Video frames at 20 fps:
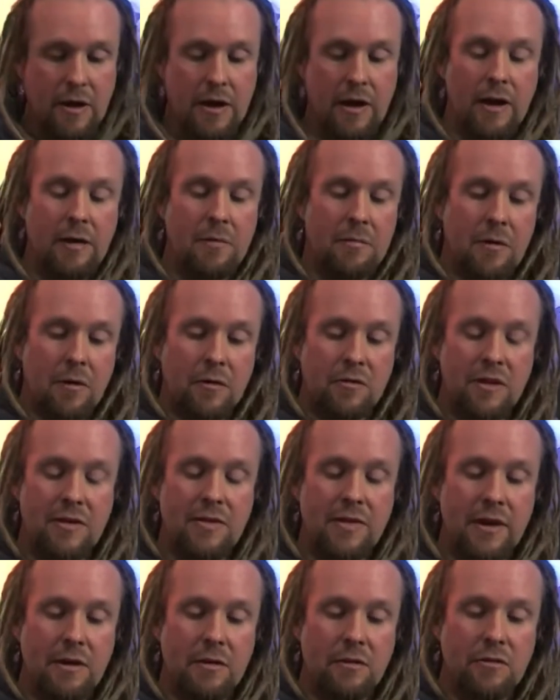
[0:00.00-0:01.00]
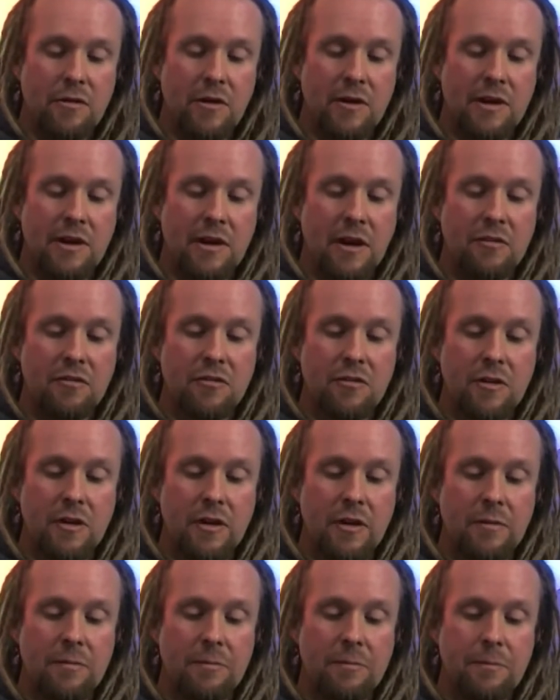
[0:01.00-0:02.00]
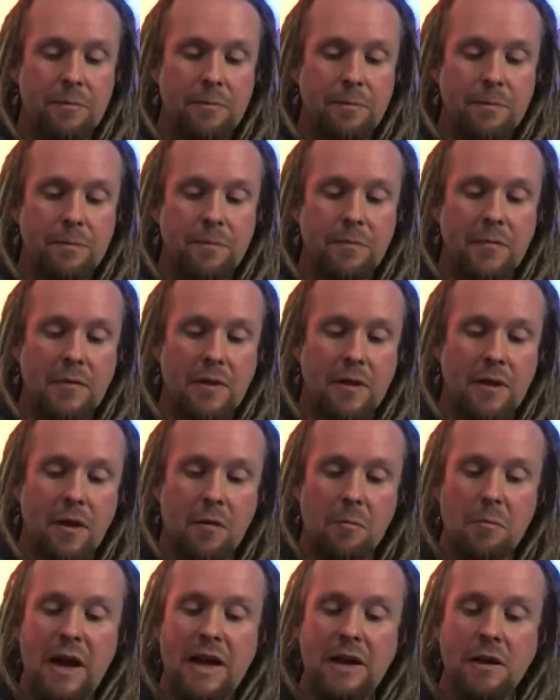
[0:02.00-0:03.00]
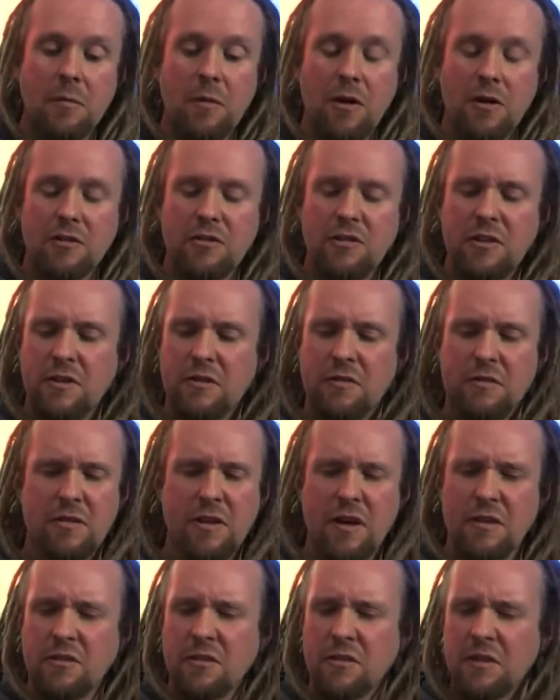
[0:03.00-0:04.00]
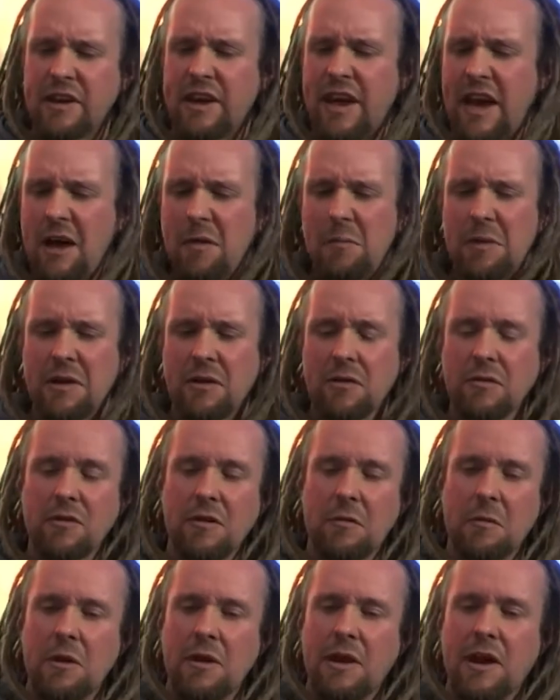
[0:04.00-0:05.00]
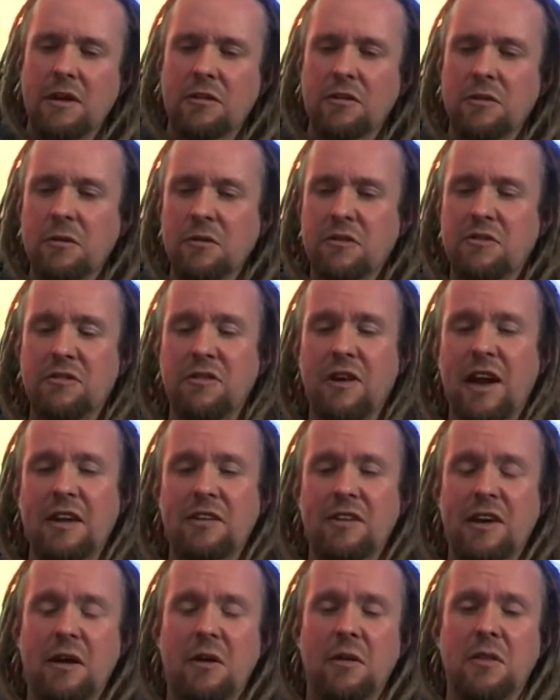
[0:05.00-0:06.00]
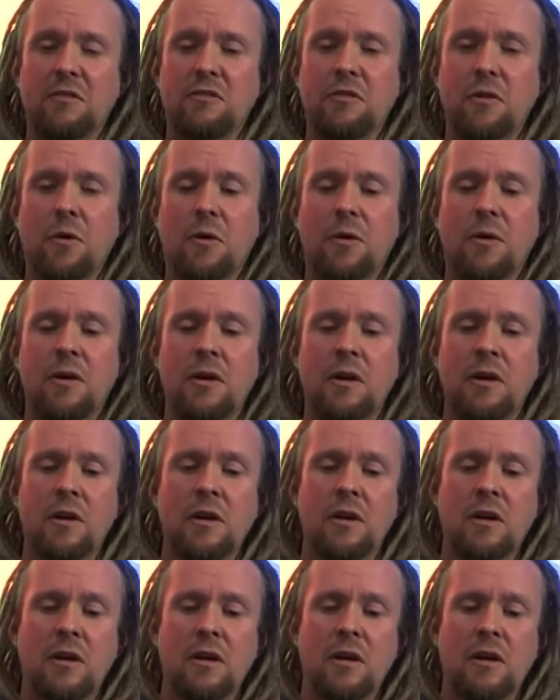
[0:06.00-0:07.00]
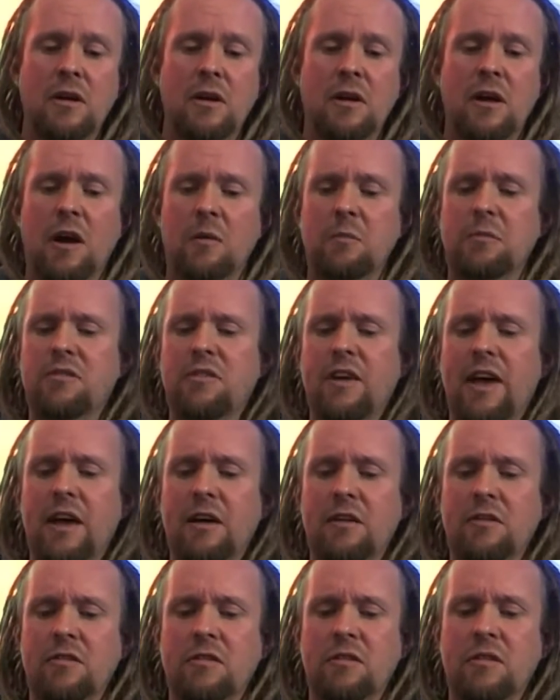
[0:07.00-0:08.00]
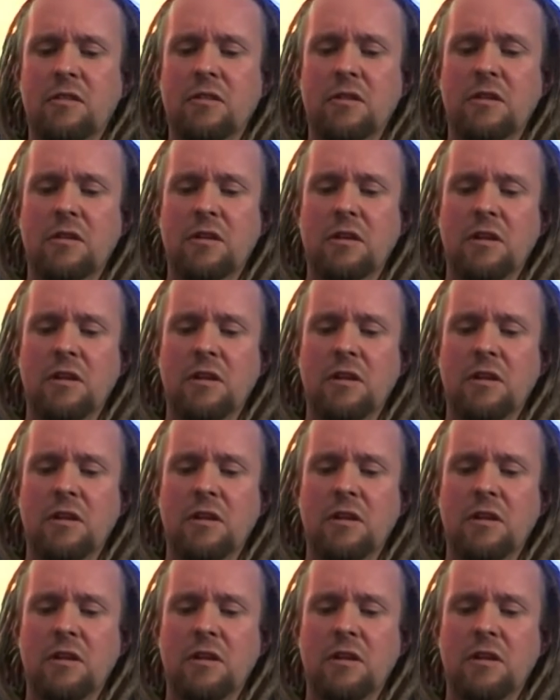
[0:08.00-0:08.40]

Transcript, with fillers: Uh, I was in there. I was looking after a mate of mine. She'd done some ketamine or something like that. She was flat out on the floor, upstairs,